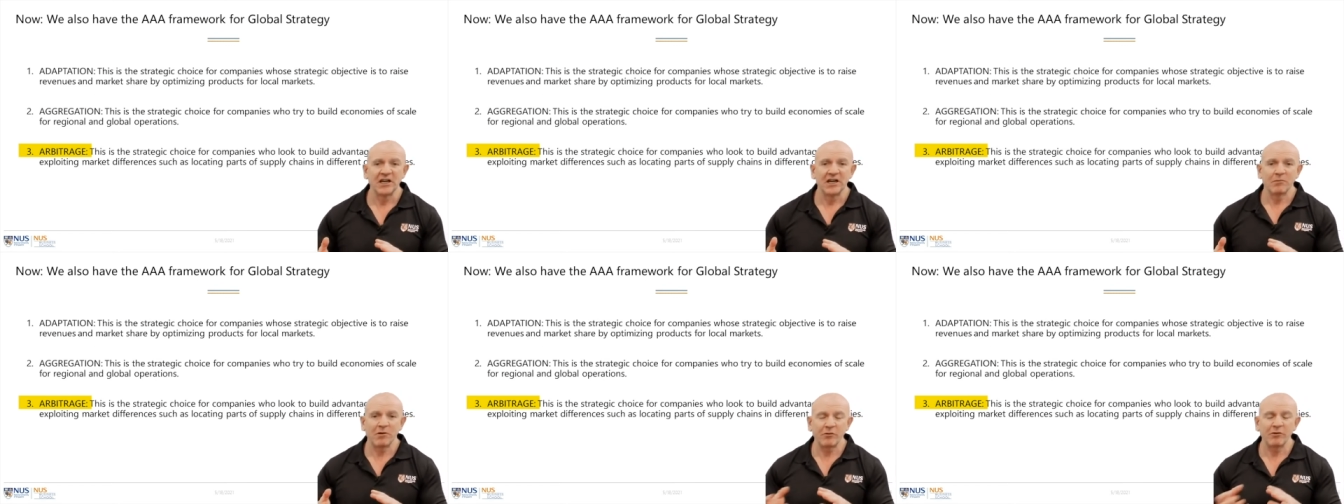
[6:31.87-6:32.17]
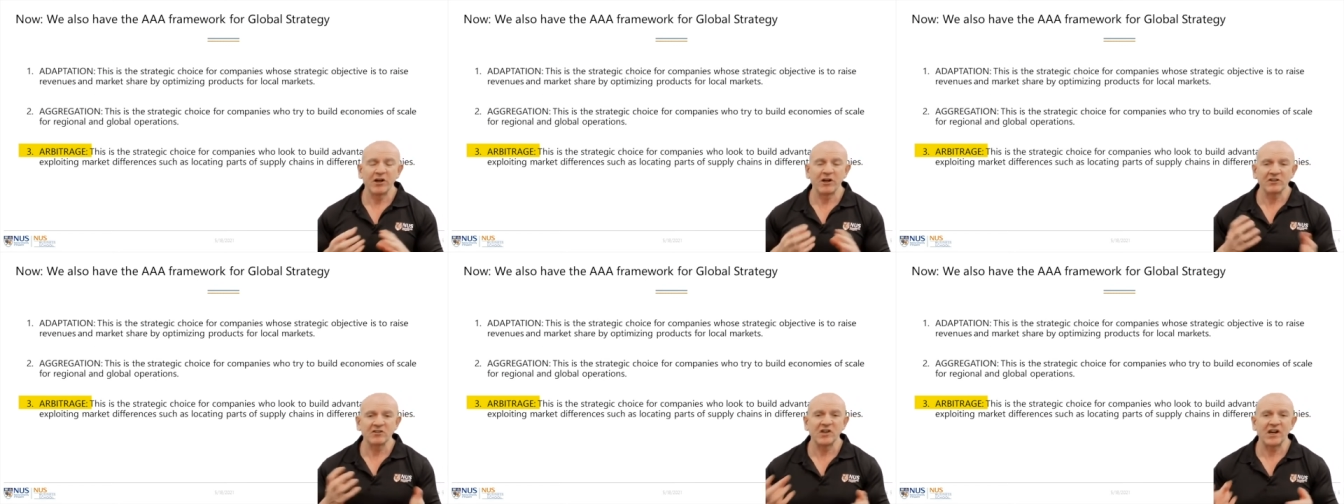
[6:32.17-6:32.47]
But
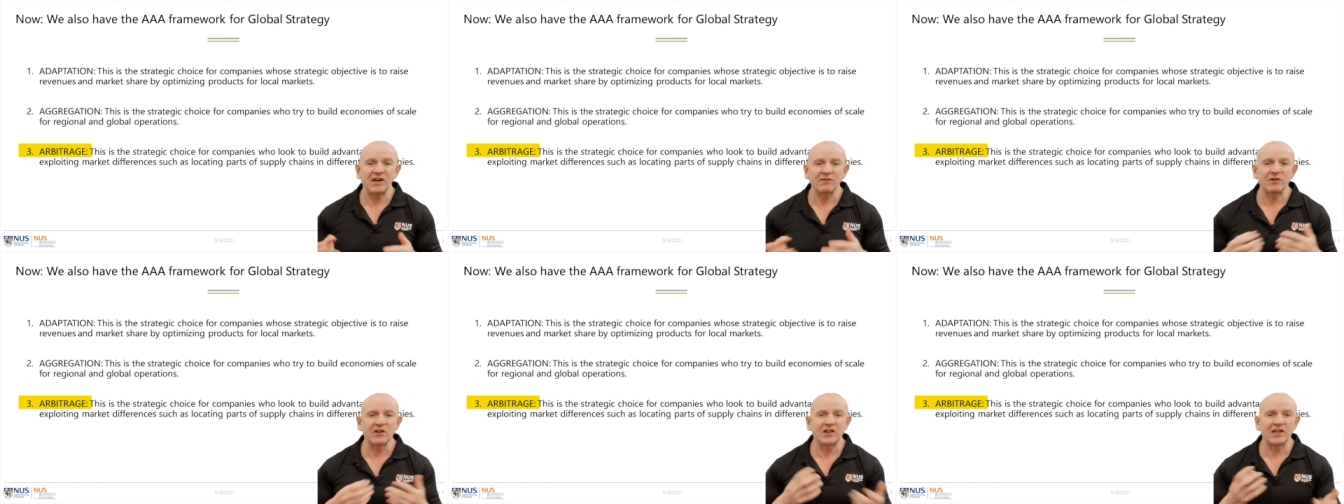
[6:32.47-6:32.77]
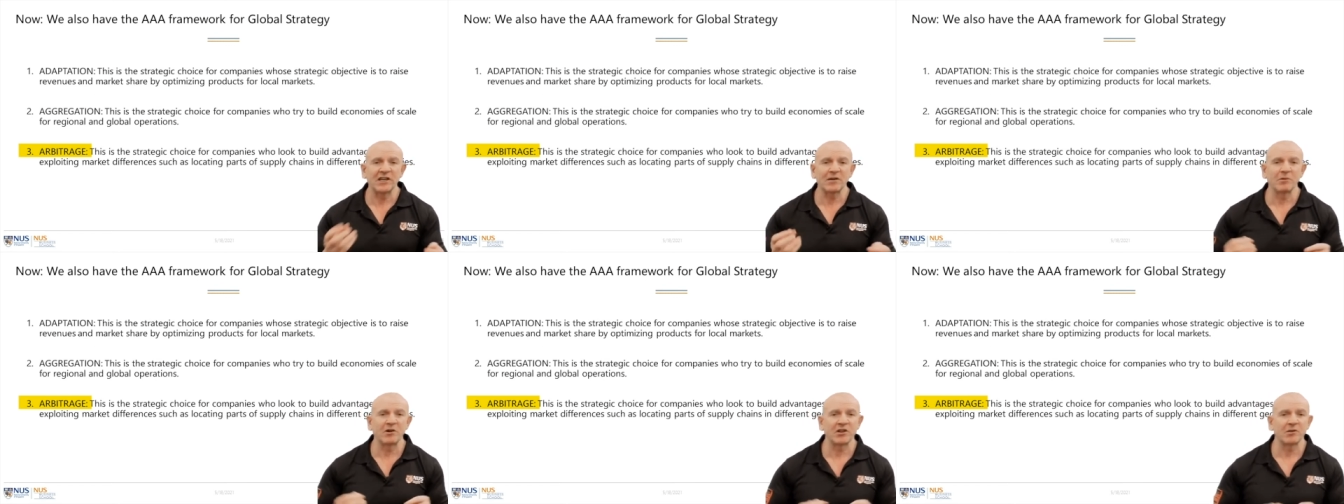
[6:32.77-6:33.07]
we also have to
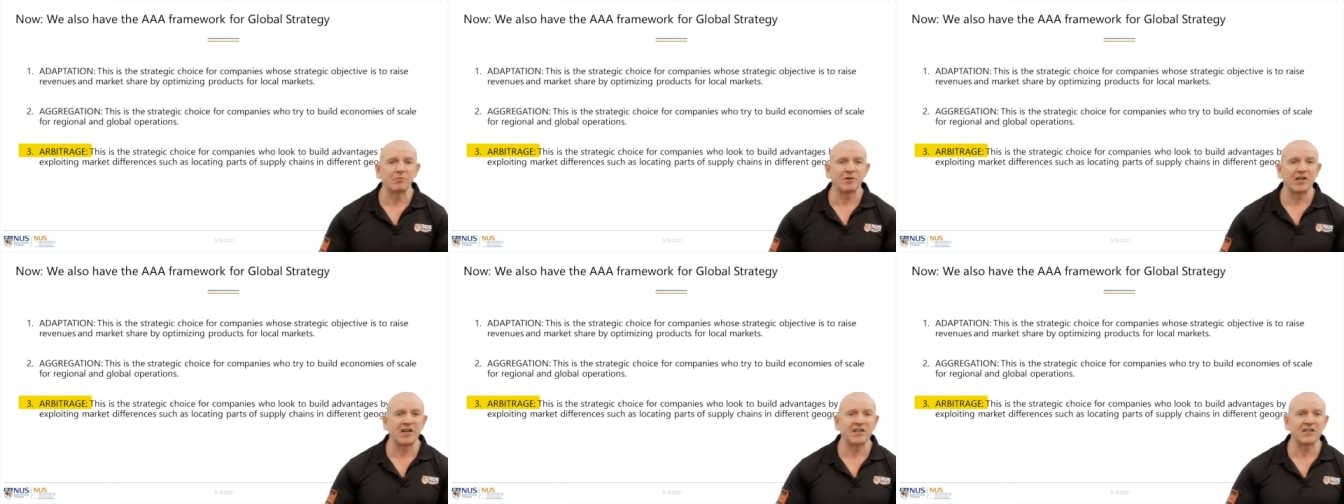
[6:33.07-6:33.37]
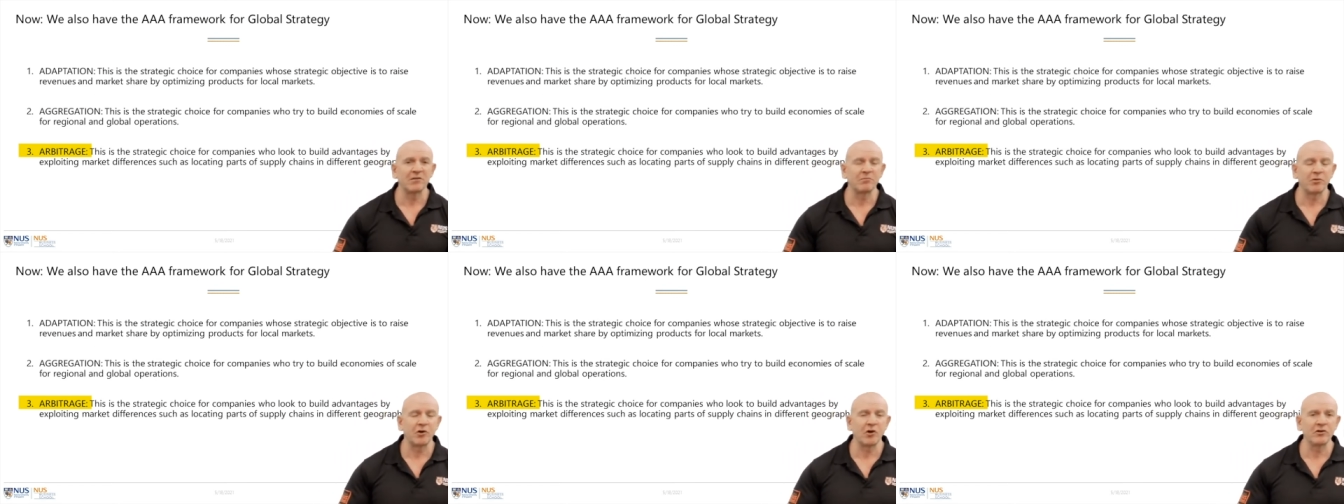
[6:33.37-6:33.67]
think about the
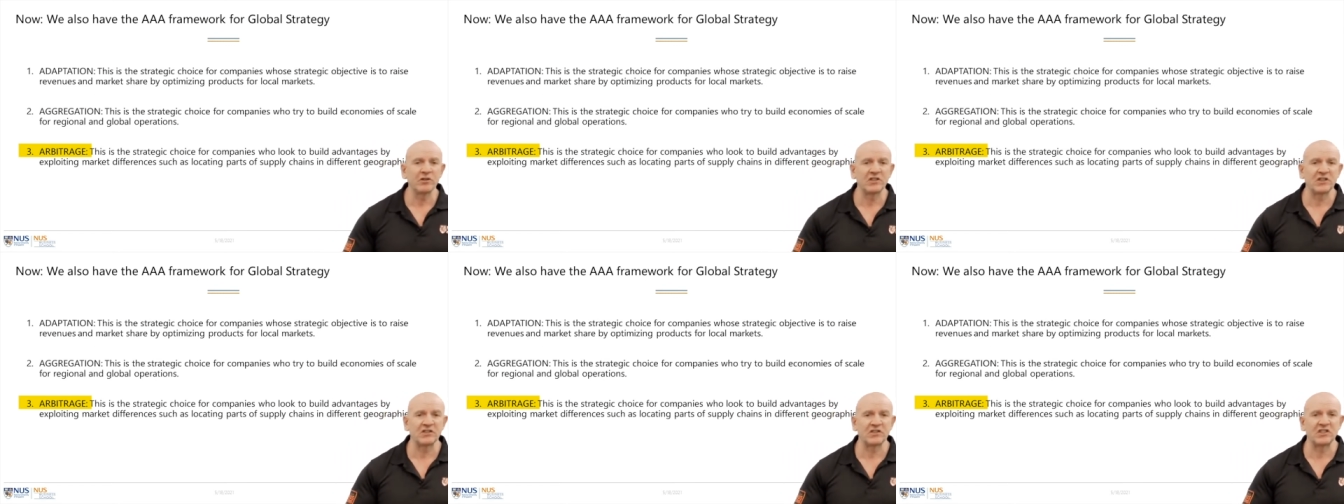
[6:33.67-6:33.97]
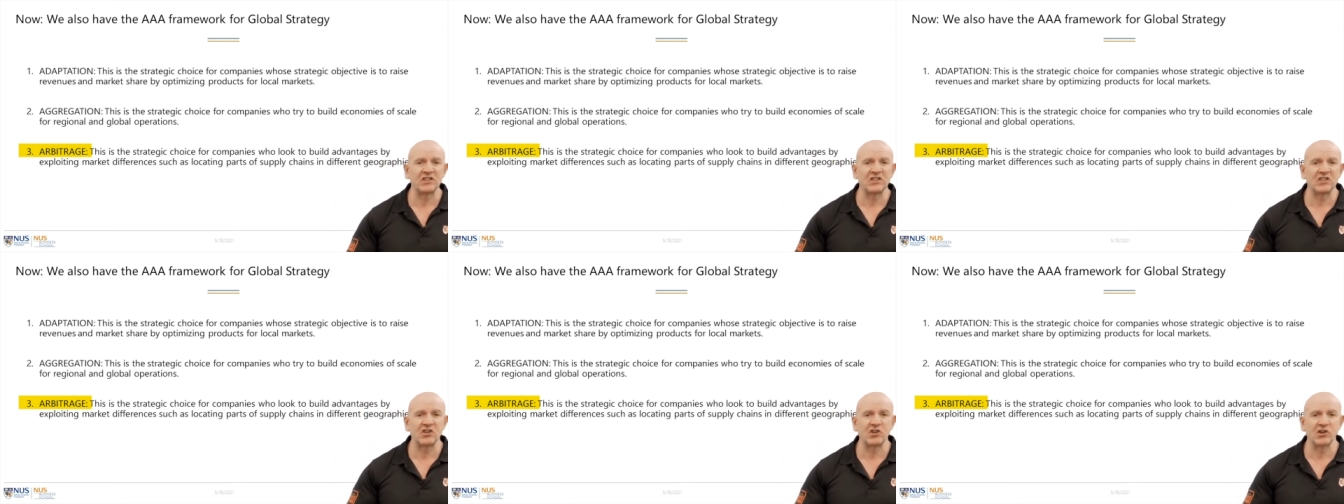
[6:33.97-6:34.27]
productive
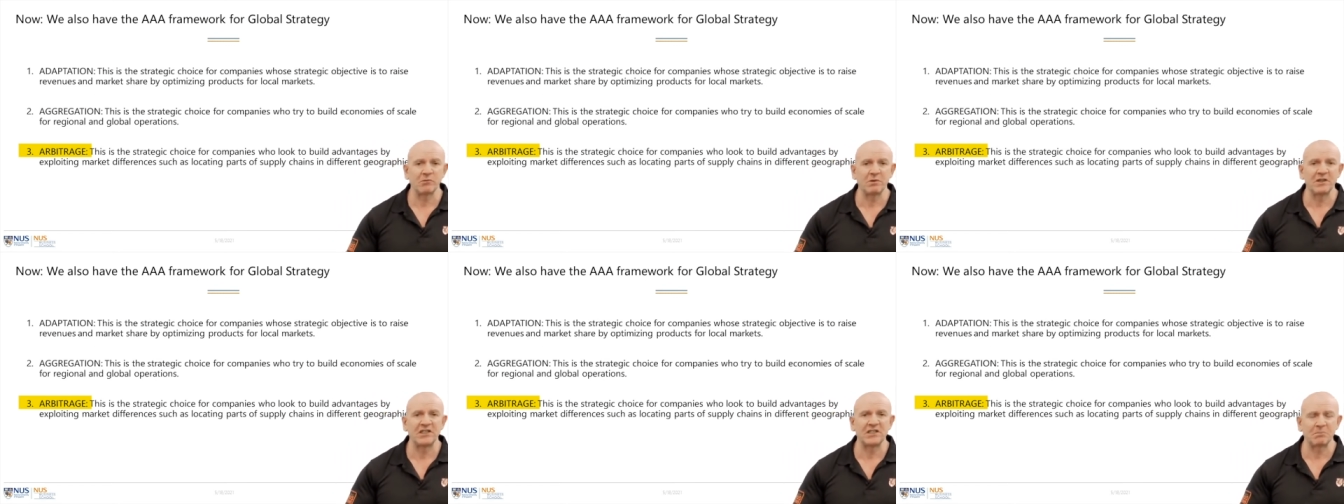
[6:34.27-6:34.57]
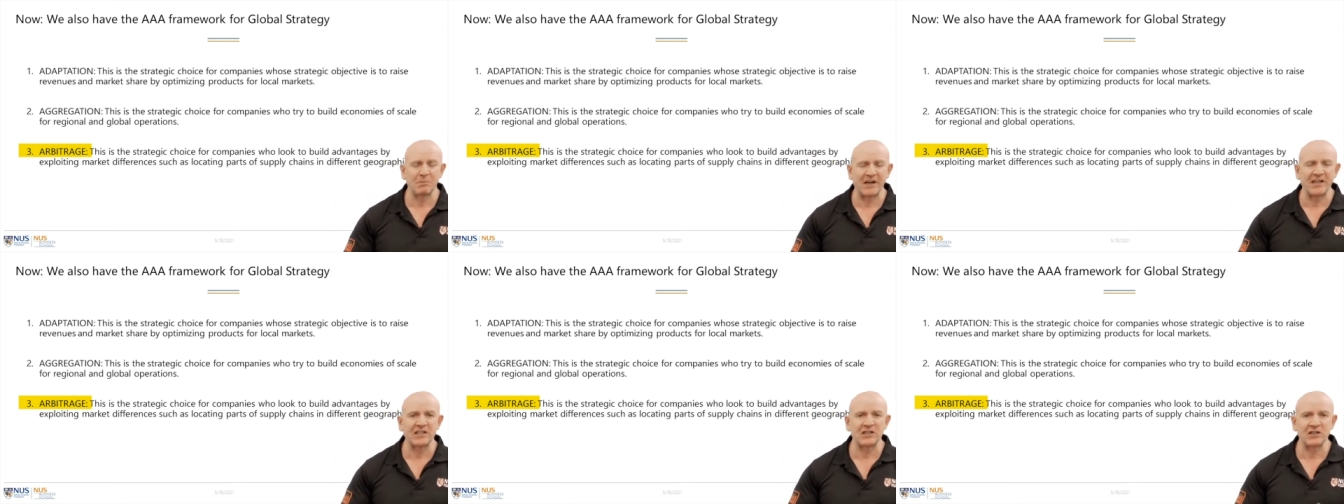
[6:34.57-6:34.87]
processes could be
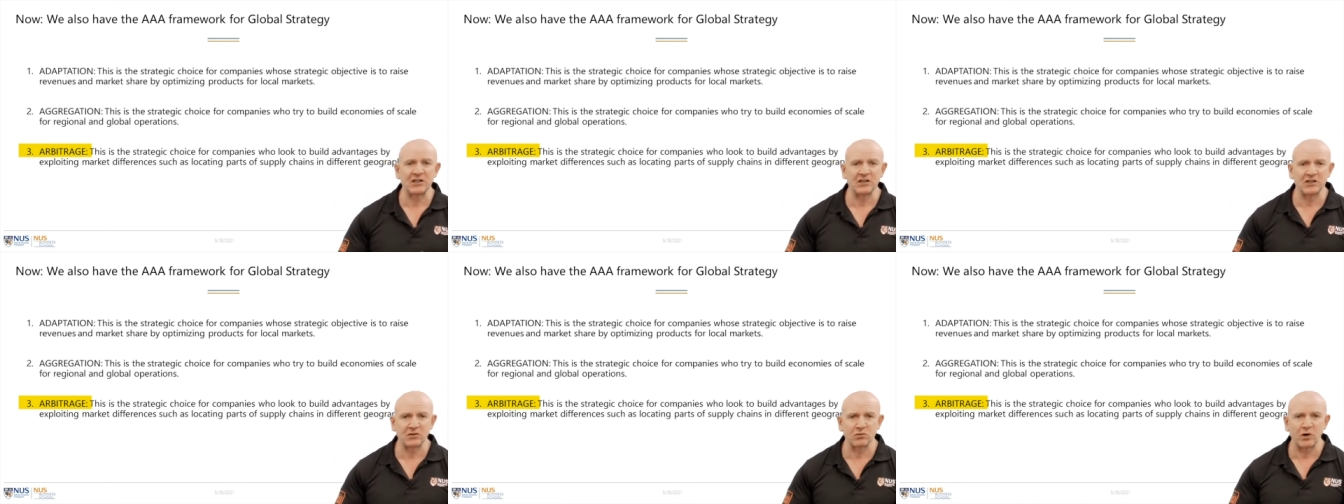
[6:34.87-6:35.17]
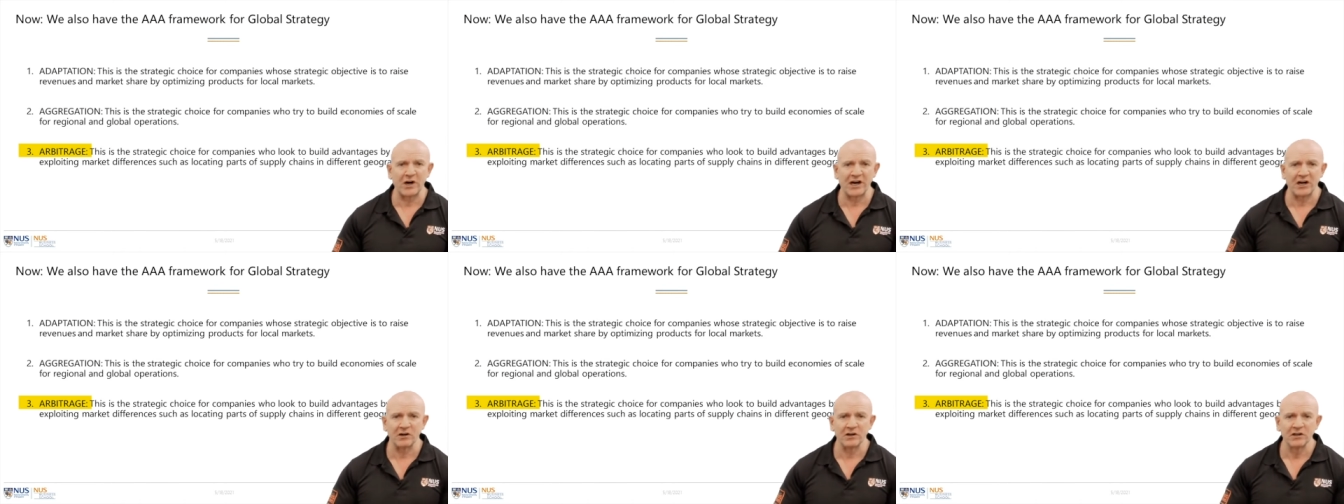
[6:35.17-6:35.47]
spiky as
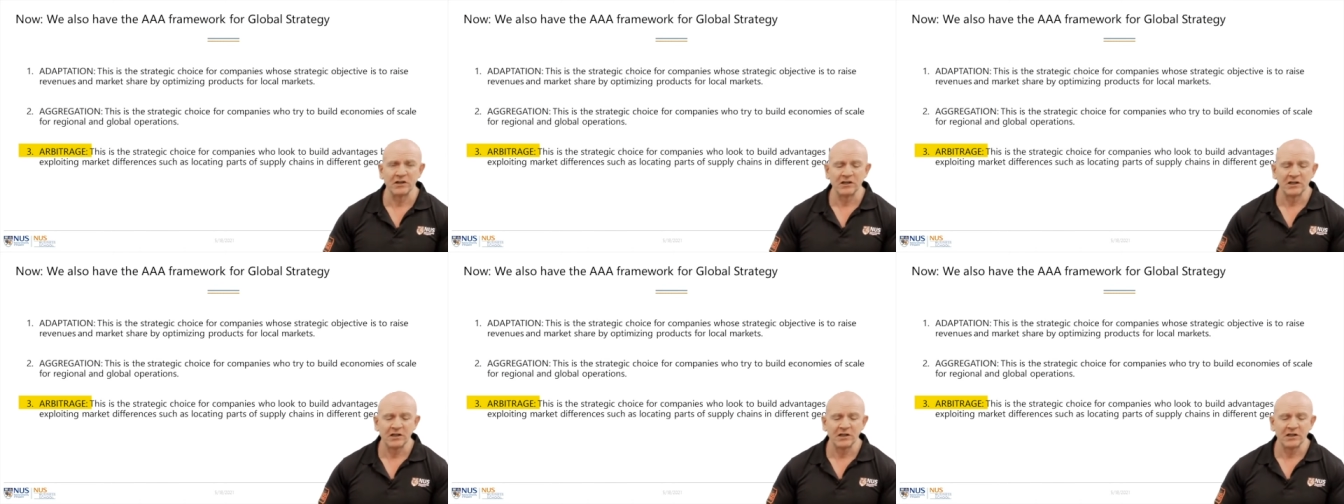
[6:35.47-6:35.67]
well.